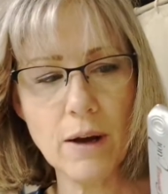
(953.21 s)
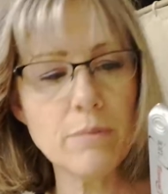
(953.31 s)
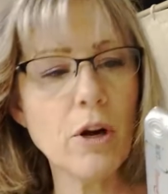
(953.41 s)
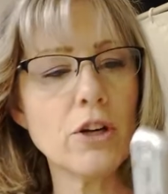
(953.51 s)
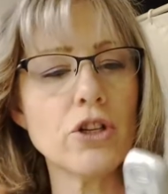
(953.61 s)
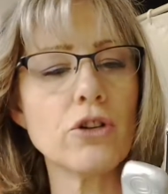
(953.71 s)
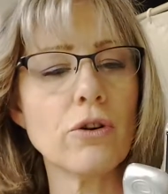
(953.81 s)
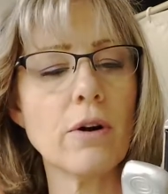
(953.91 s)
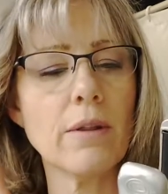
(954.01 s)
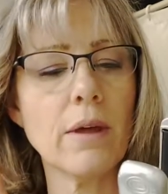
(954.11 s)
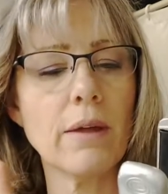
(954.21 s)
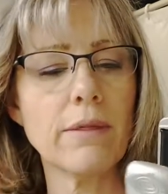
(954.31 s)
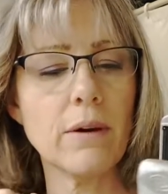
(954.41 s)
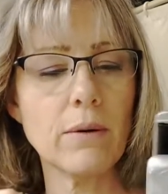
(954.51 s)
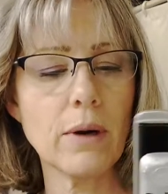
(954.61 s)
I'm not sure on that
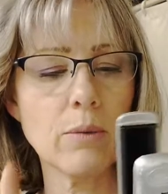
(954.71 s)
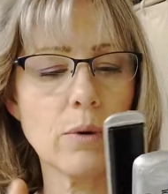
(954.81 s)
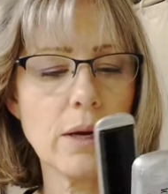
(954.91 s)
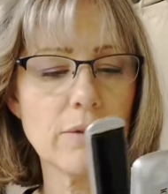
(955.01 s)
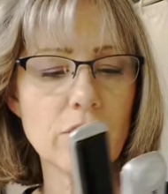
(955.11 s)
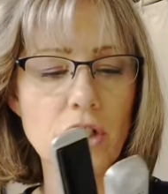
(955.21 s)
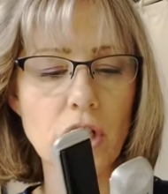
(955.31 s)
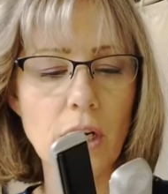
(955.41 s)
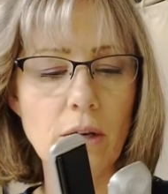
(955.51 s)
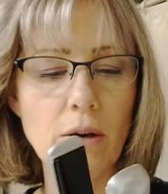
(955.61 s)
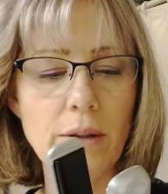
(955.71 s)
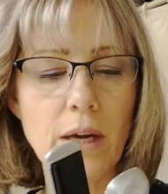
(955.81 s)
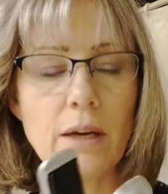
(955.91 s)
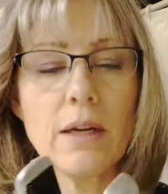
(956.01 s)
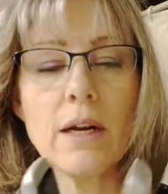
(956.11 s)
though. I will have to check on
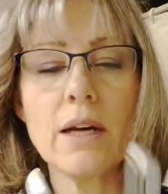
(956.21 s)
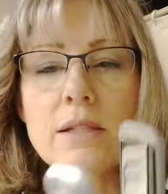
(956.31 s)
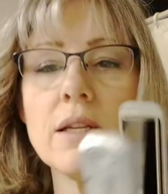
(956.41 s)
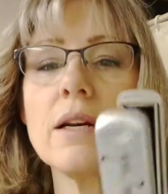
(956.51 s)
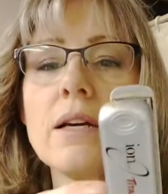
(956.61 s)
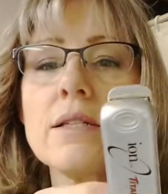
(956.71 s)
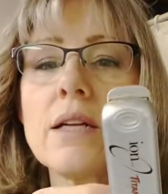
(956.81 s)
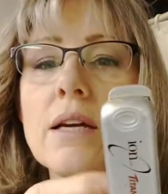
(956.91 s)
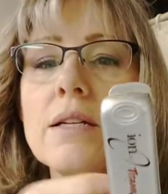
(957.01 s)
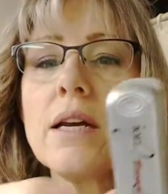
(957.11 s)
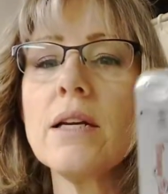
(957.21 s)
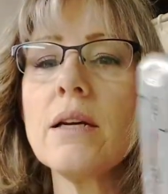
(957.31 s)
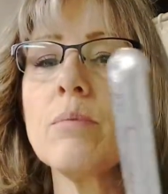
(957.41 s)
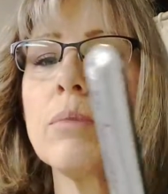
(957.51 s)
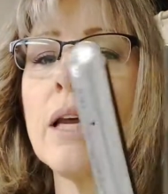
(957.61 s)
that. It has the nice
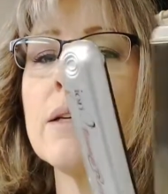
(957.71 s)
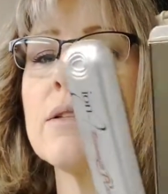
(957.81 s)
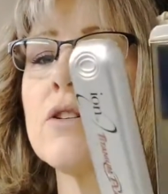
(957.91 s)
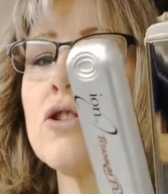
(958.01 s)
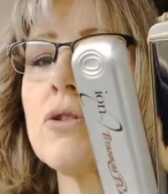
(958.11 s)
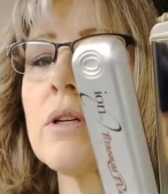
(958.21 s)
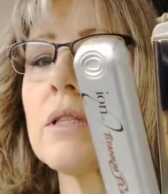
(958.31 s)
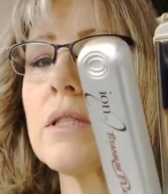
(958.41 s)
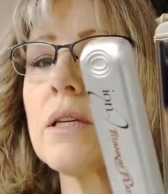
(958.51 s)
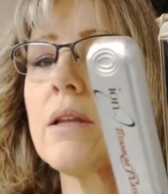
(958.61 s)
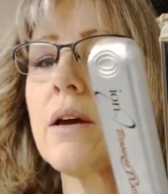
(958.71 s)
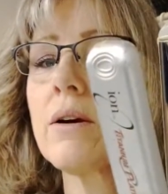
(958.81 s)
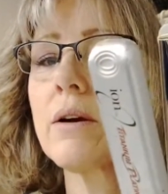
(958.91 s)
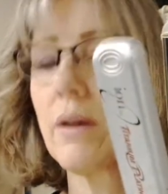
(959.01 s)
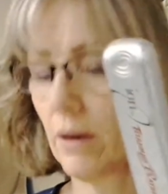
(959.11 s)
titanium plates as you can see there,